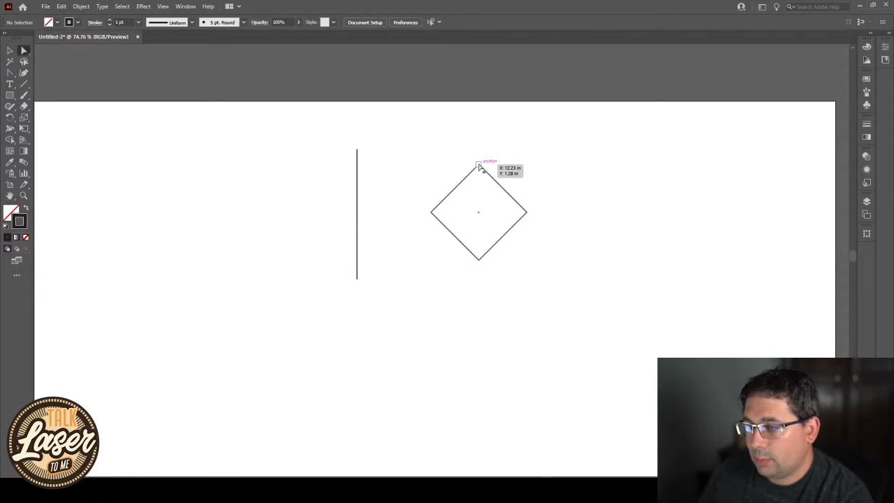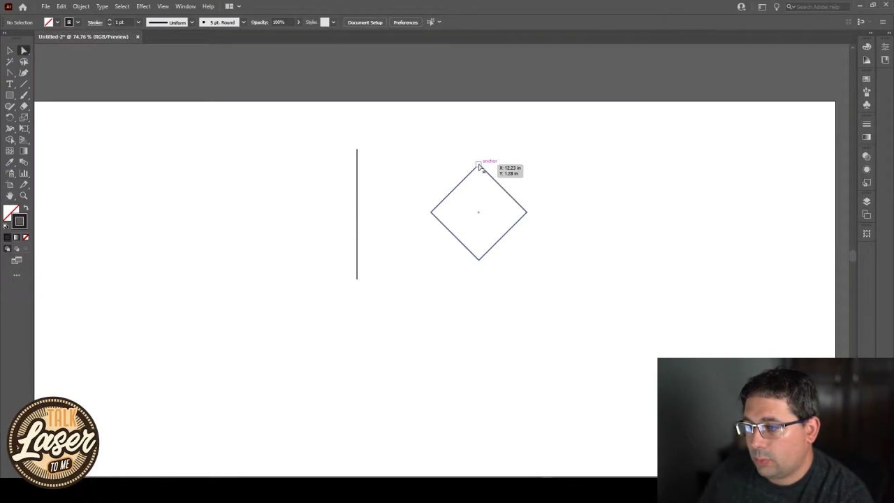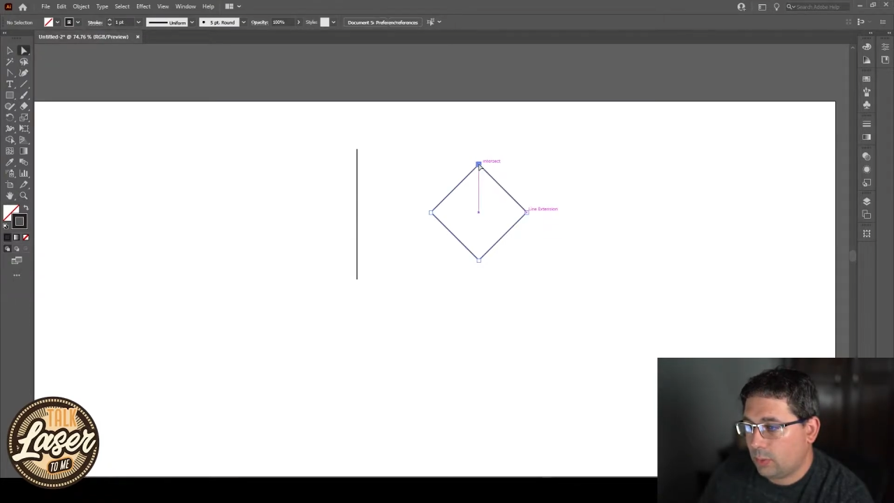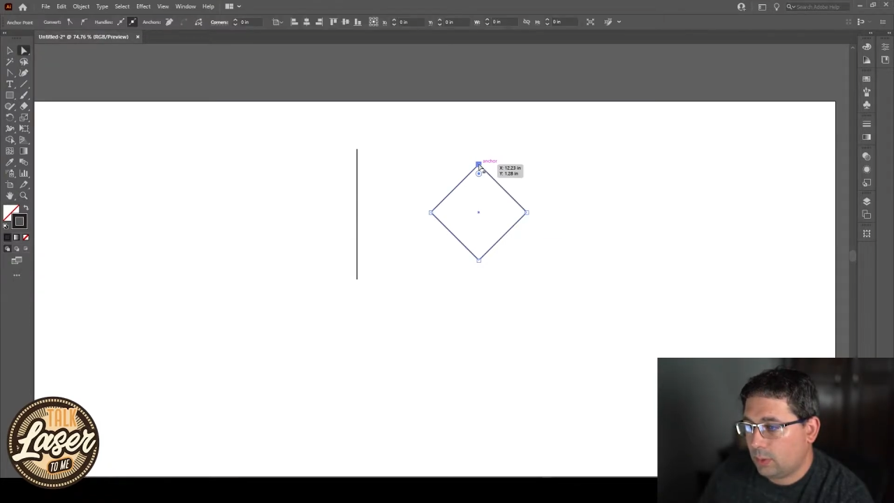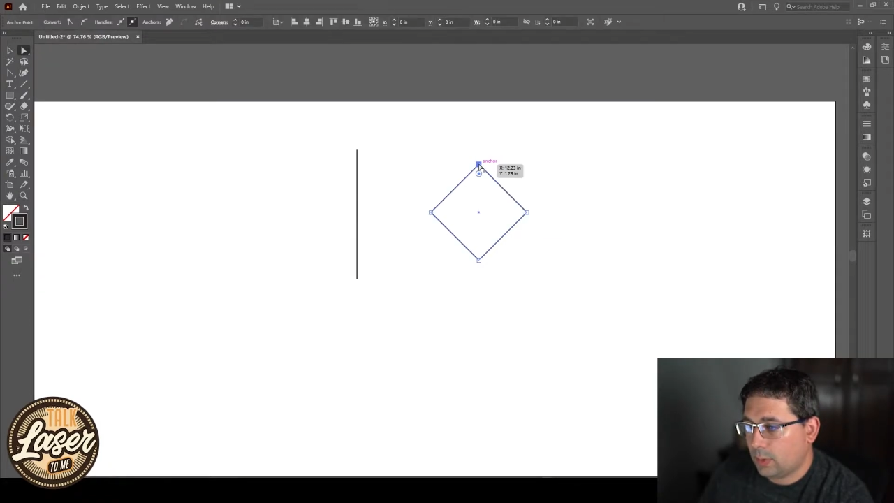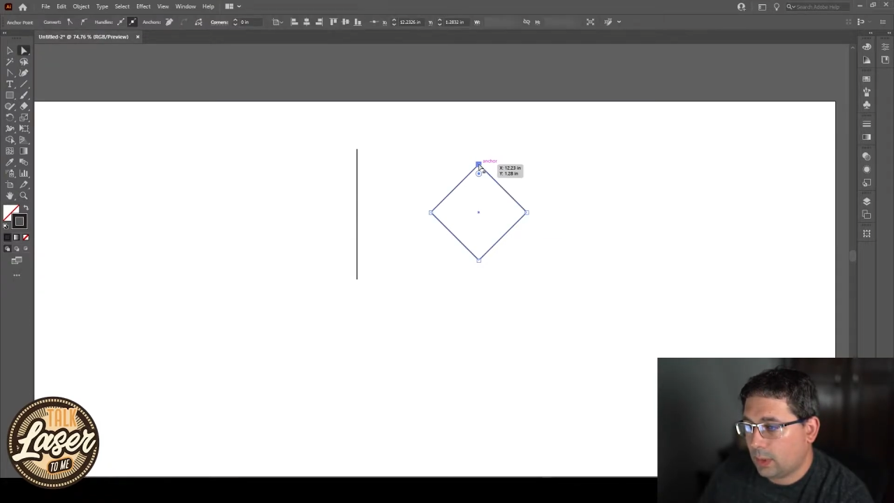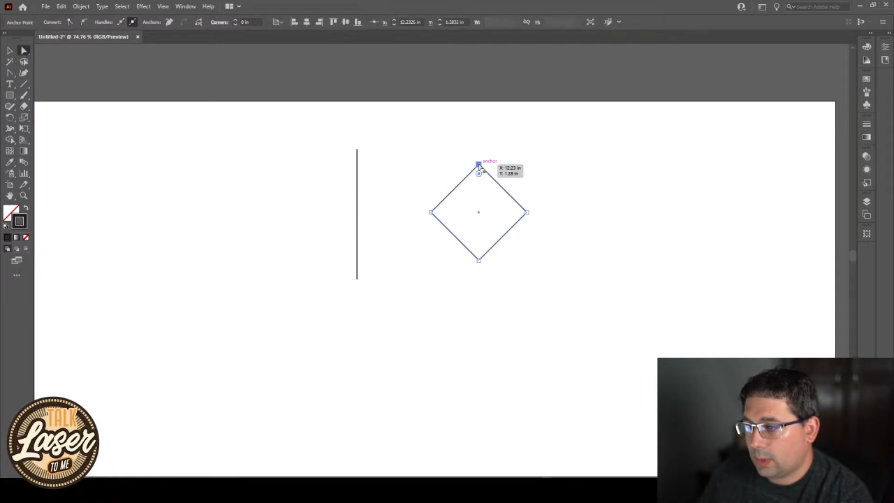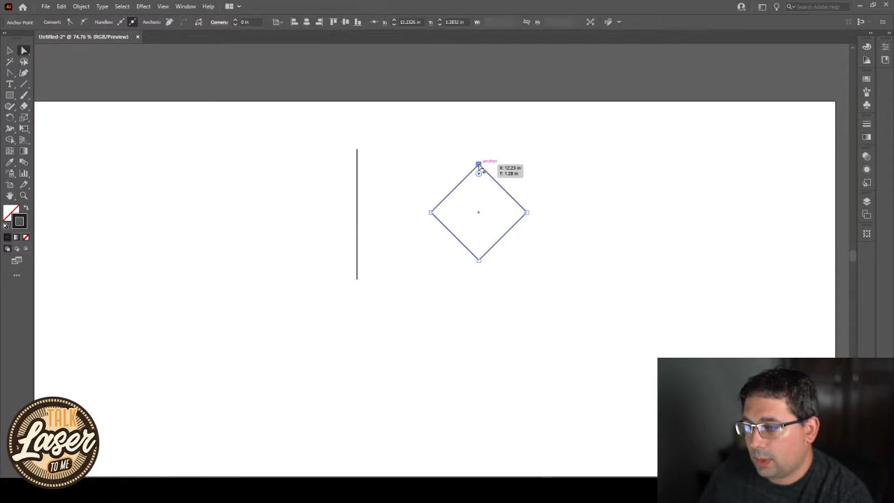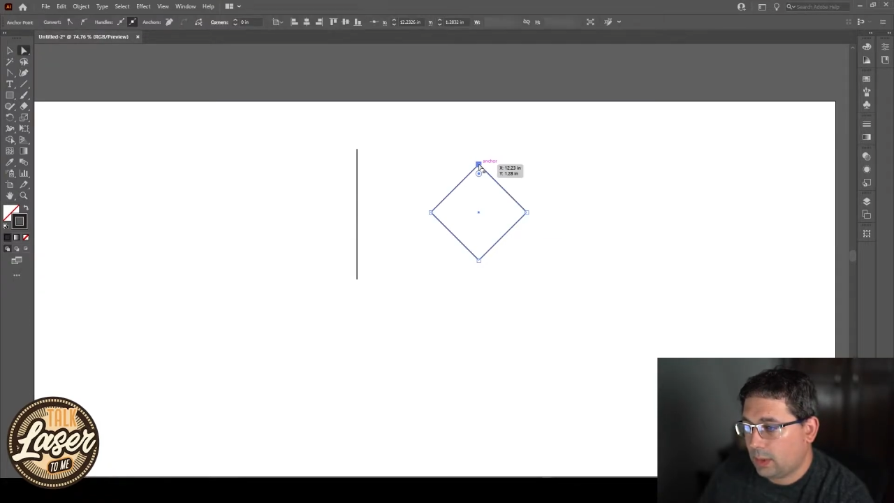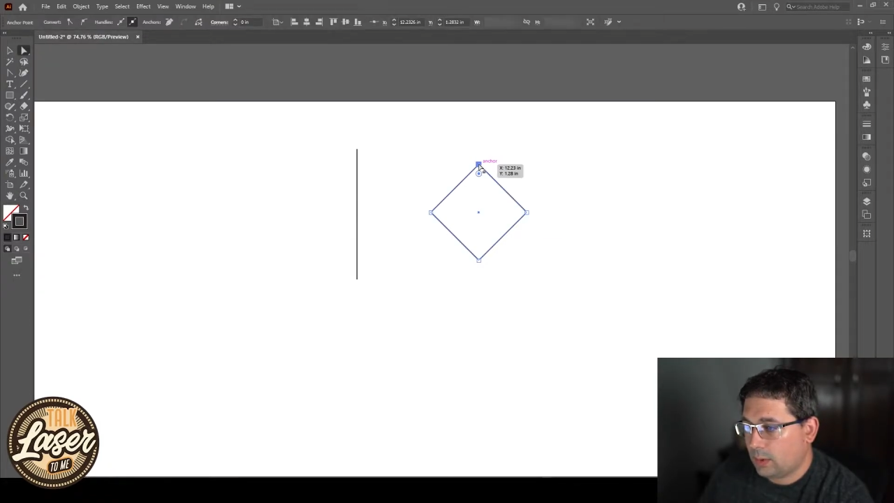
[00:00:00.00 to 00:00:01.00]
point right
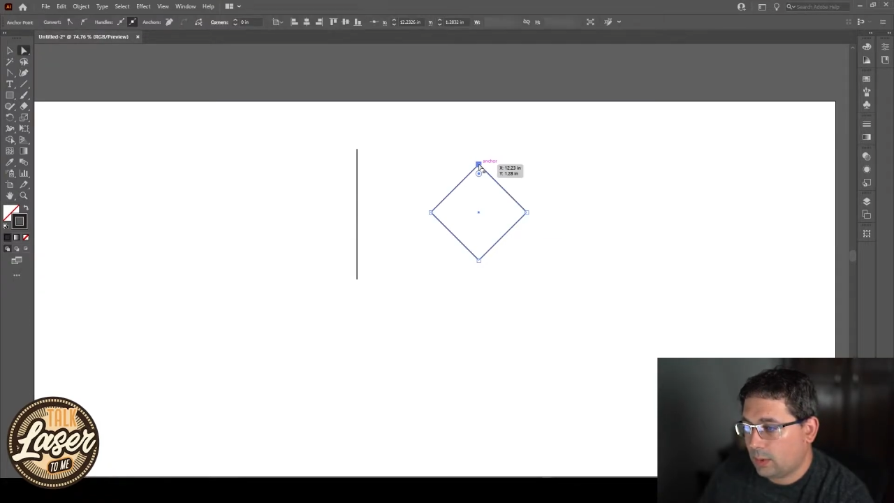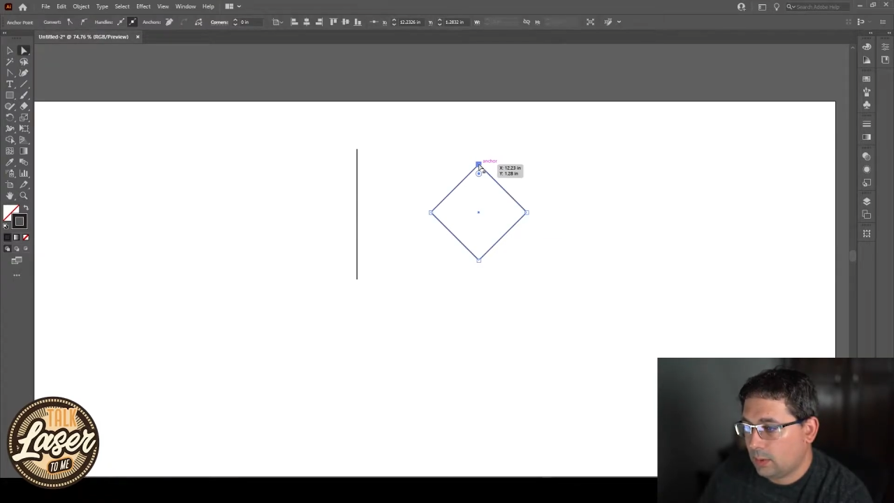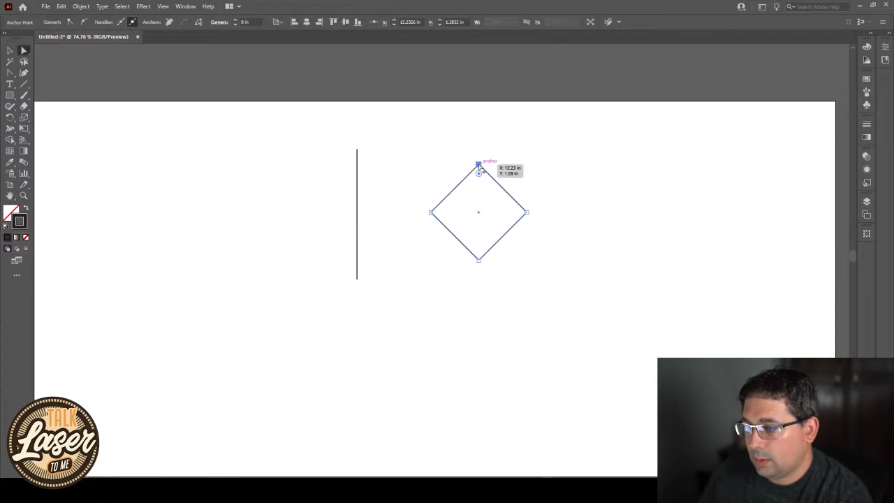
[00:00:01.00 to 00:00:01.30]
here,